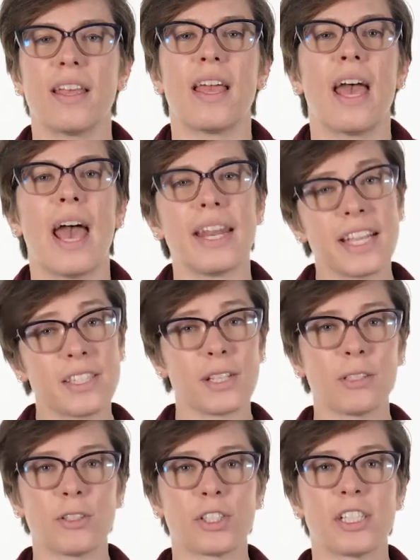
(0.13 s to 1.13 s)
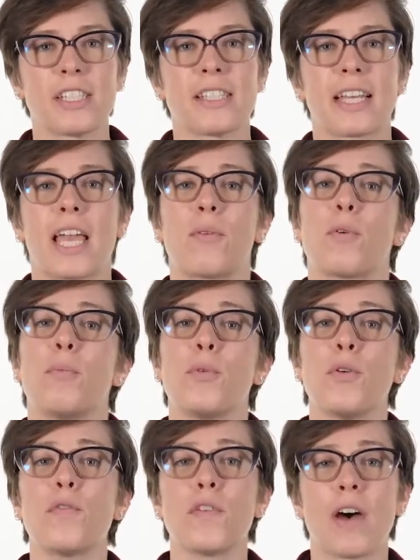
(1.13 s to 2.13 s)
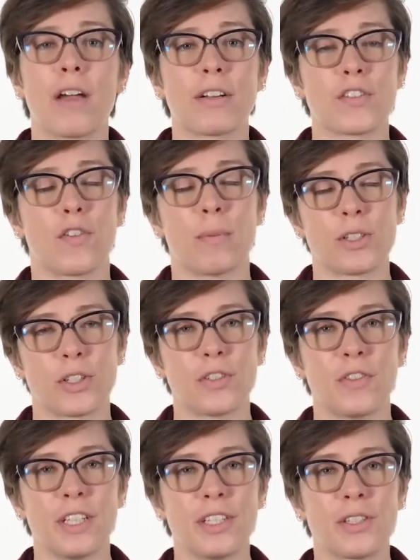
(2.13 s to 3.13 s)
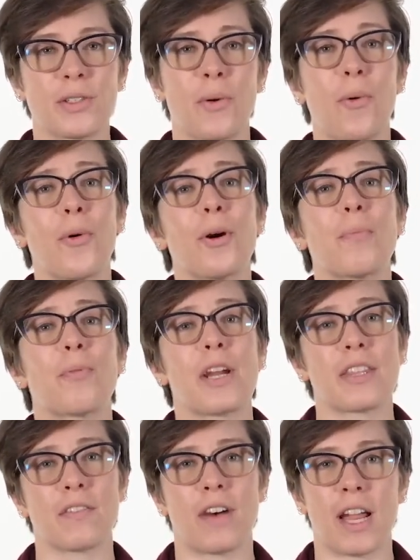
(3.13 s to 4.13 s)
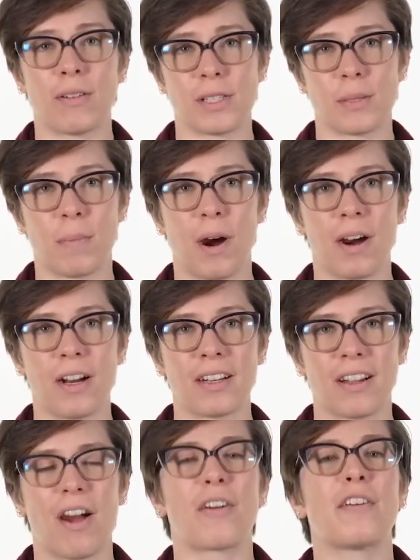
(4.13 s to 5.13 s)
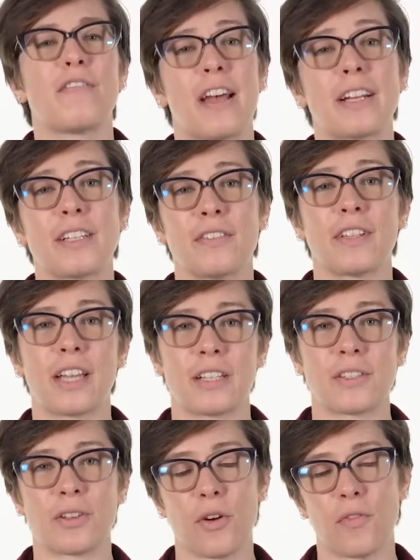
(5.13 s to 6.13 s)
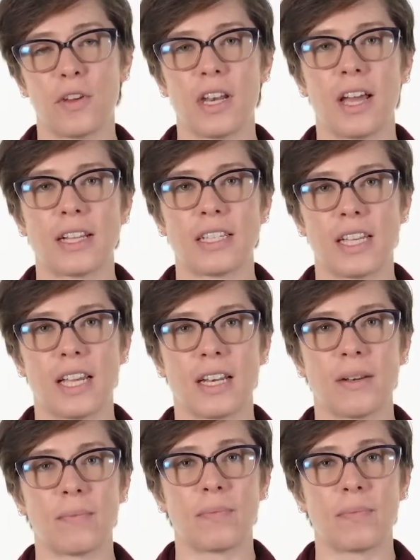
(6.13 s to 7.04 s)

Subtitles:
Any solutions that can remove the virus from a surface or break the virus apart are effective against COVID-19.